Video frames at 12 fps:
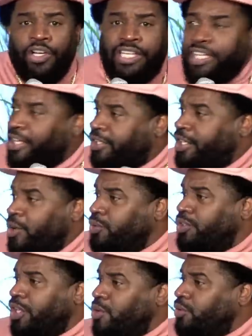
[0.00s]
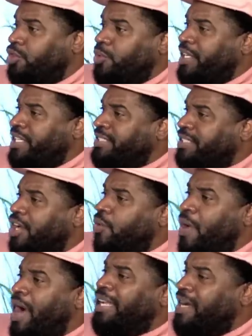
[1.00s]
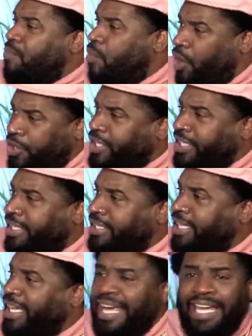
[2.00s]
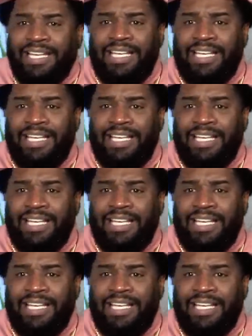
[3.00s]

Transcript: I work here. Don't don't do this while I'm working,